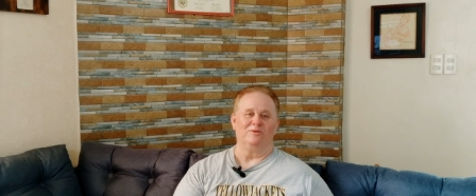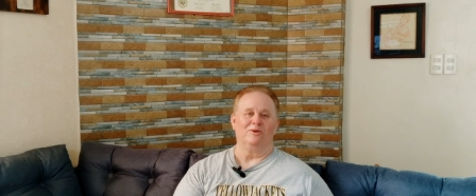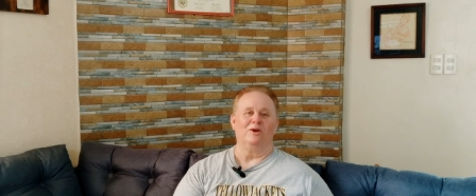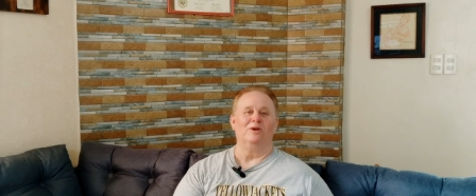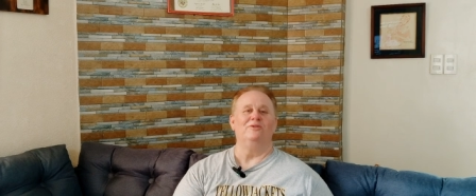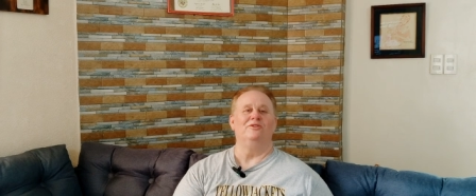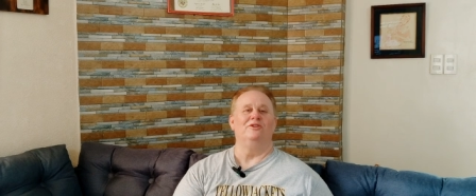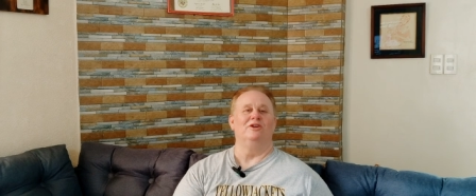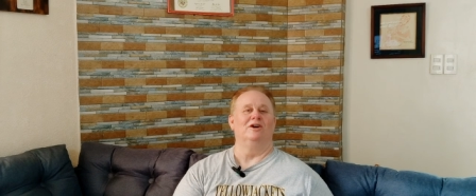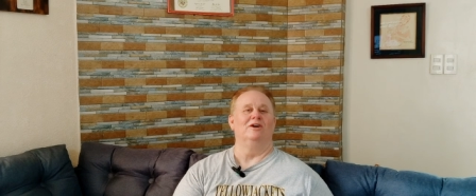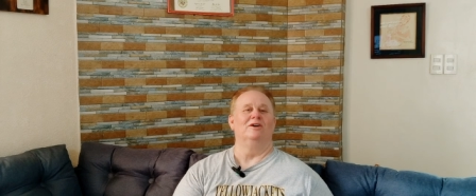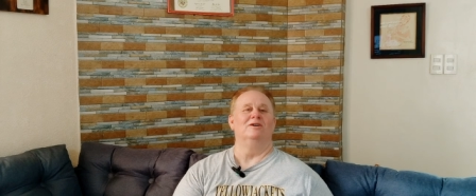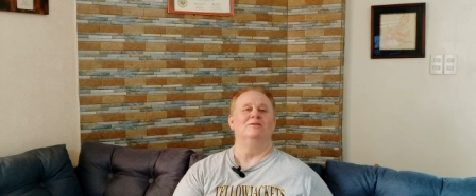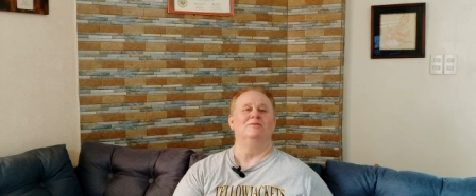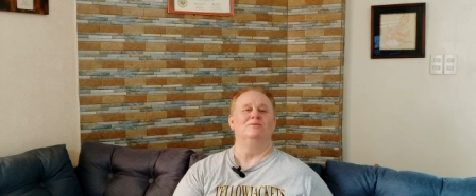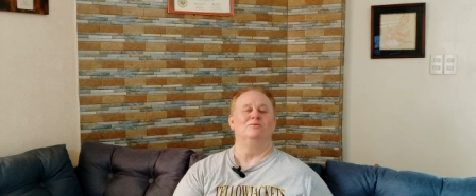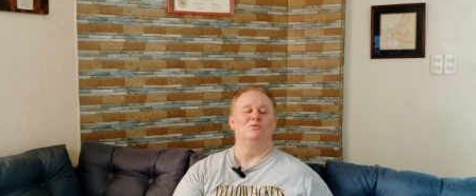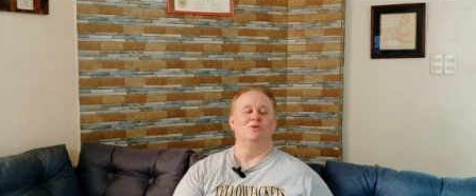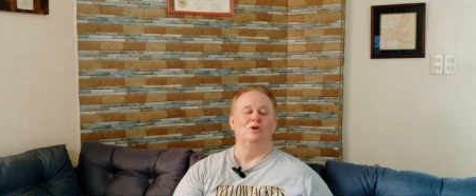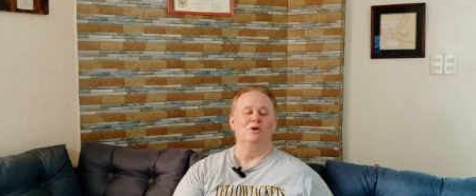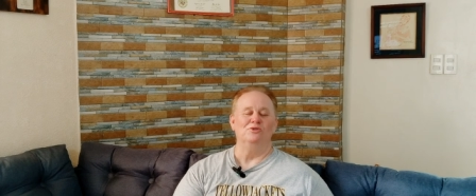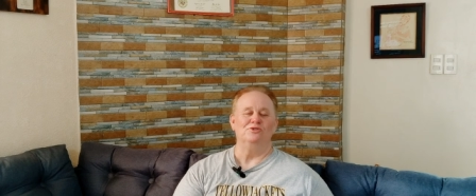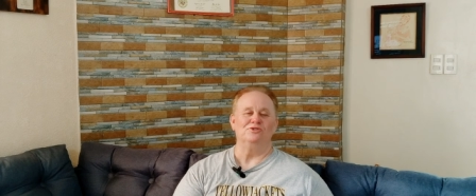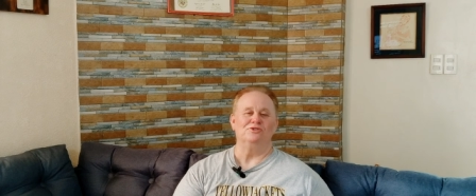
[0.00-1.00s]

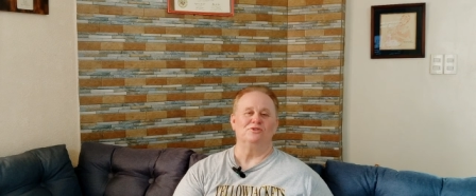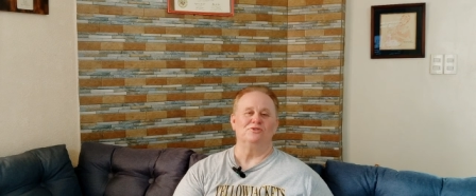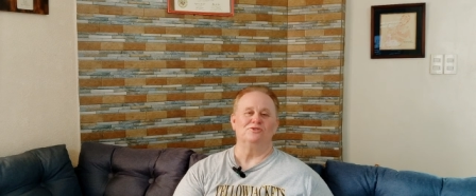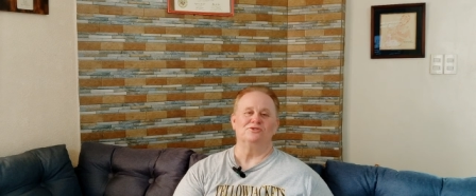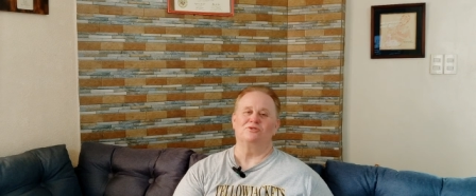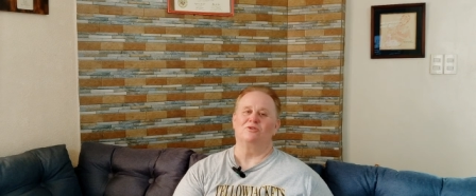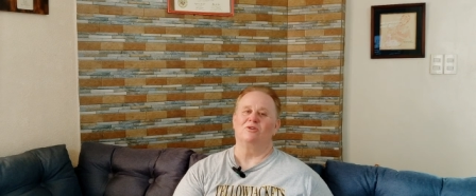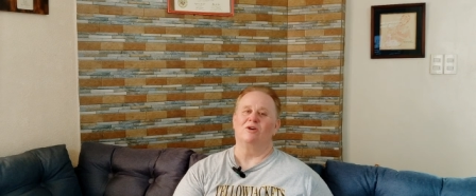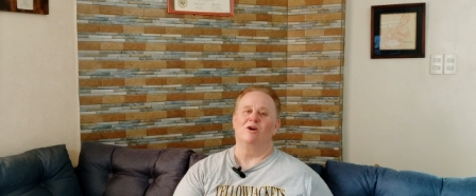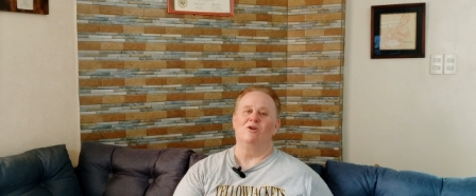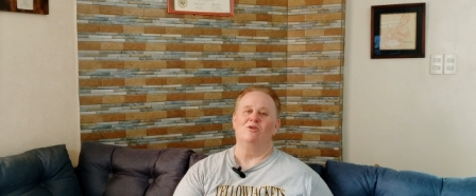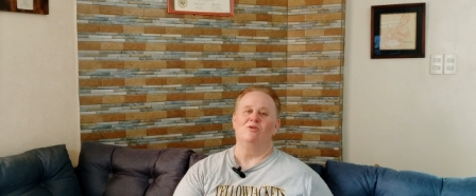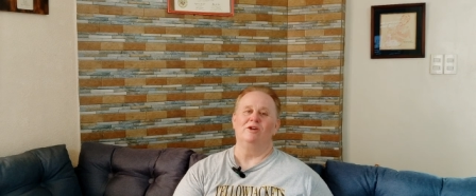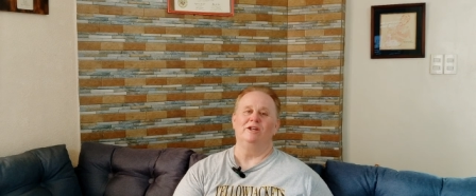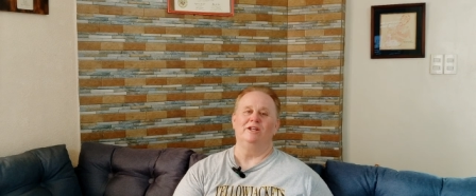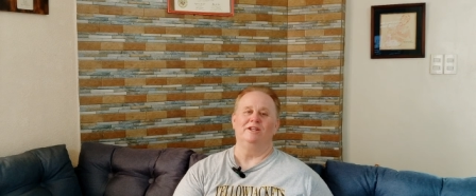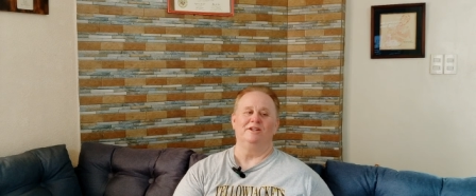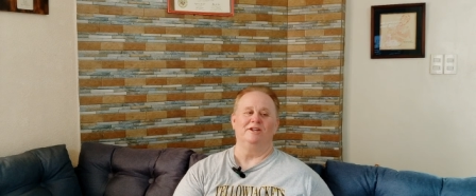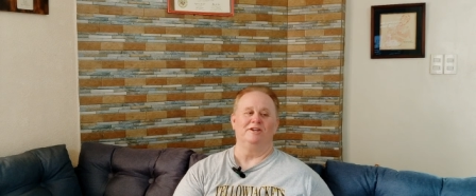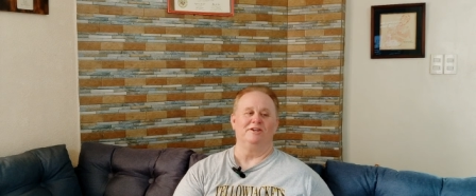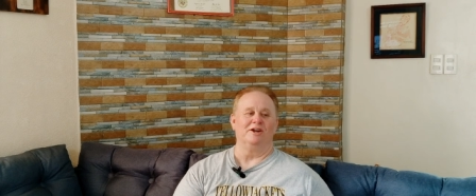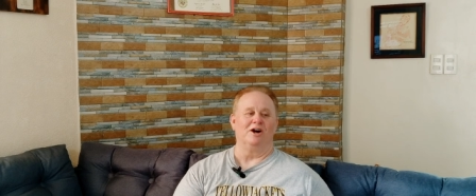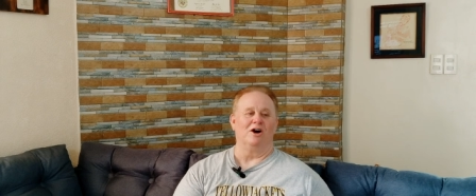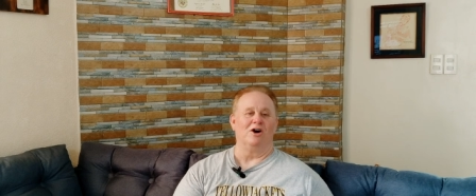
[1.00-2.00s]
the roosters
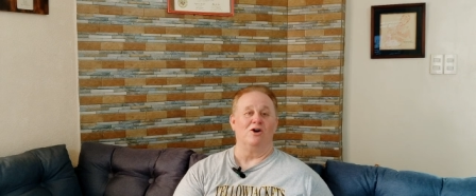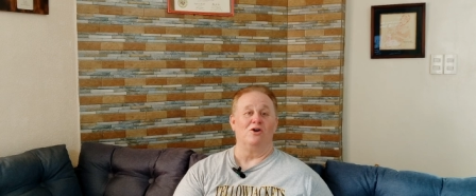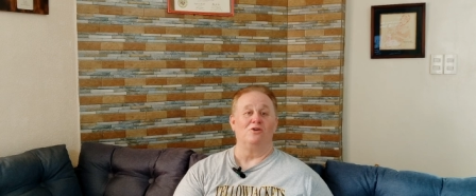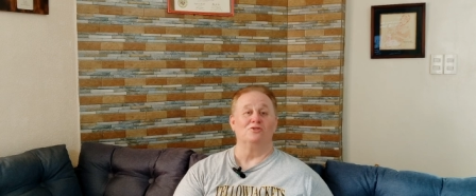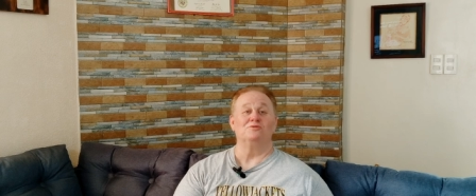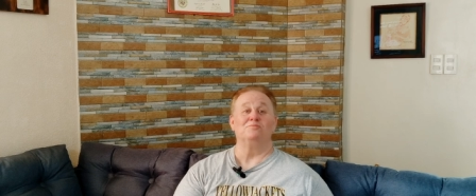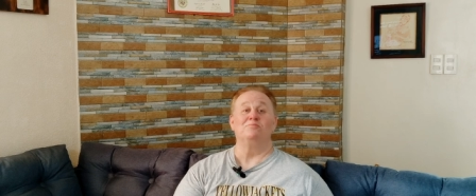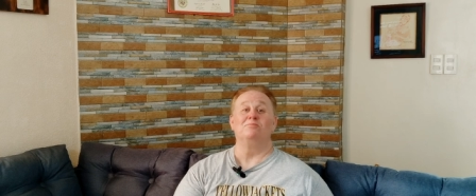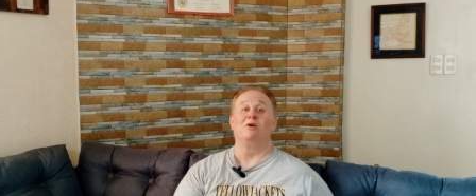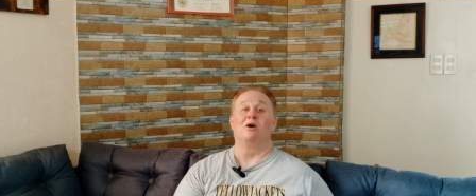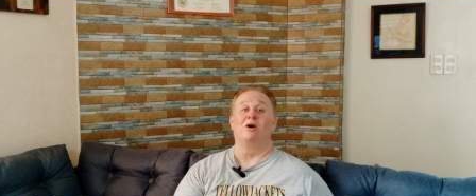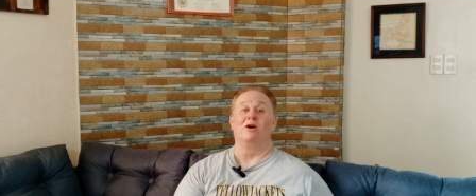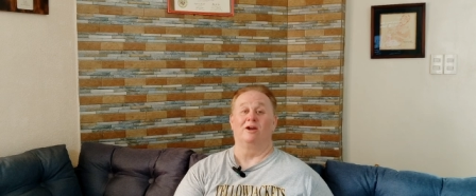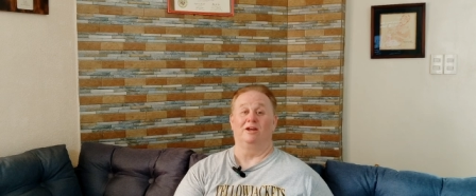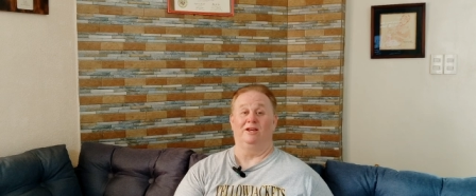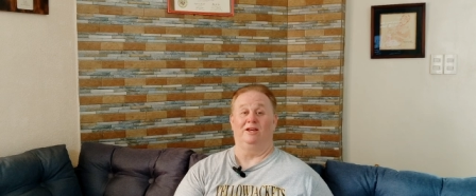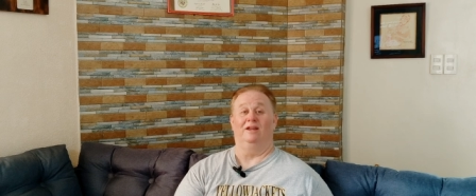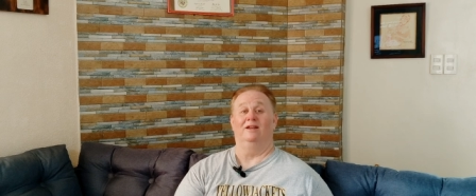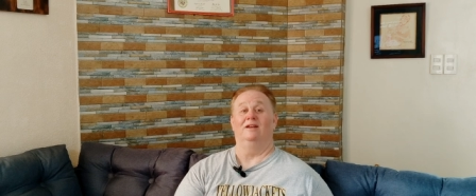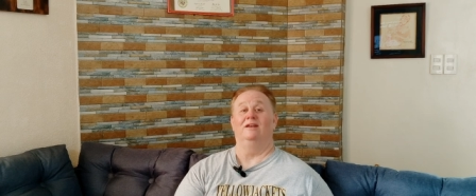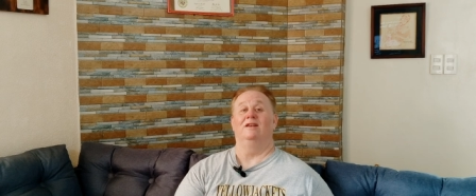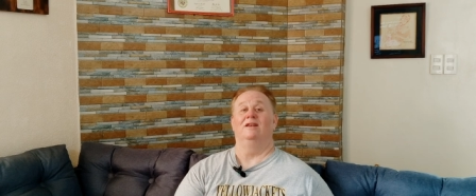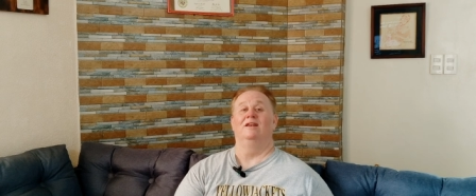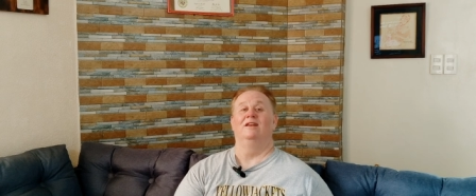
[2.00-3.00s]
crowing and the dogs
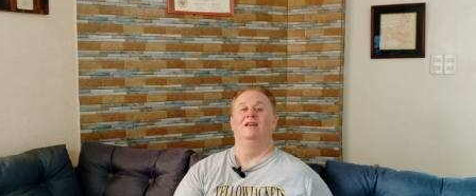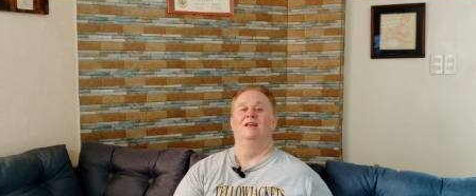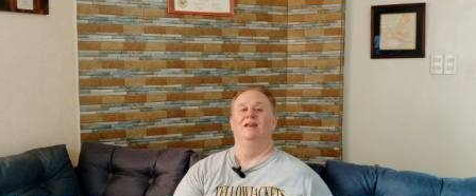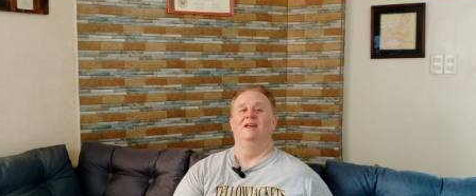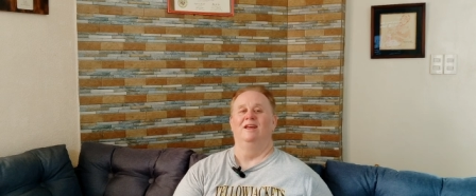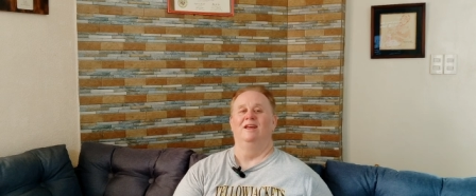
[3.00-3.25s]
barking.